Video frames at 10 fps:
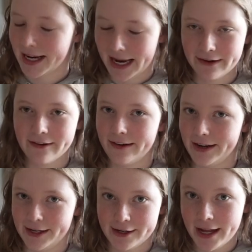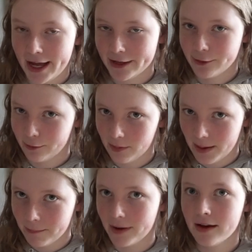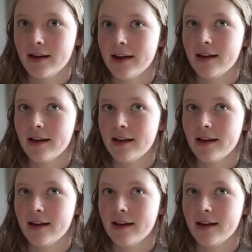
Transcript: again, I cannot remember.